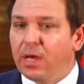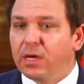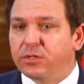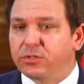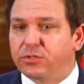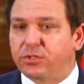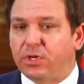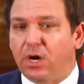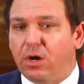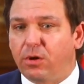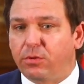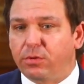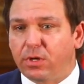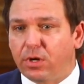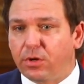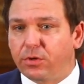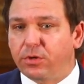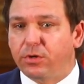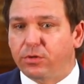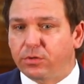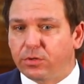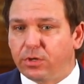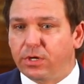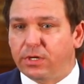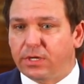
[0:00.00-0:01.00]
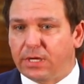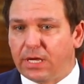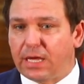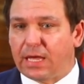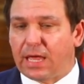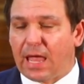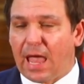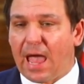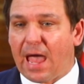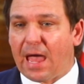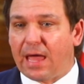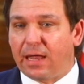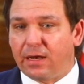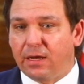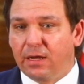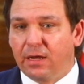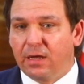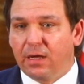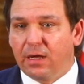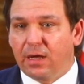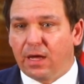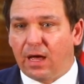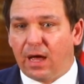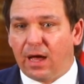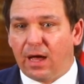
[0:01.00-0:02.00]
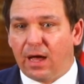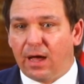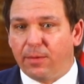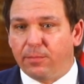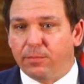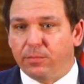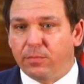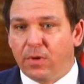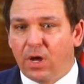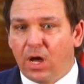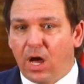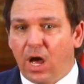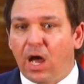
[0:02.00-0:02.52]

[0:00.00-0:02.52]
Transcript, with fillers: So, you know, you're looking at, um,